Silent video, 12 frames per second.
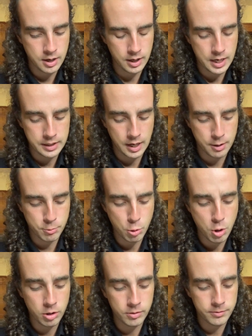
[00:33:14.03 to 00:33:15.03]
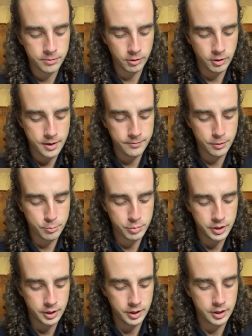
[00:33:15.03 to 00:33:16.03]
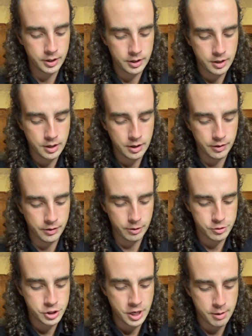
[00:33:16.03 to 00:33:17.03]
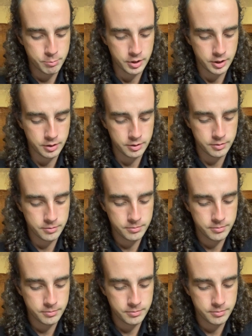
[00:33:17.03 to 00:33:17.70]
and I will forever be their champion.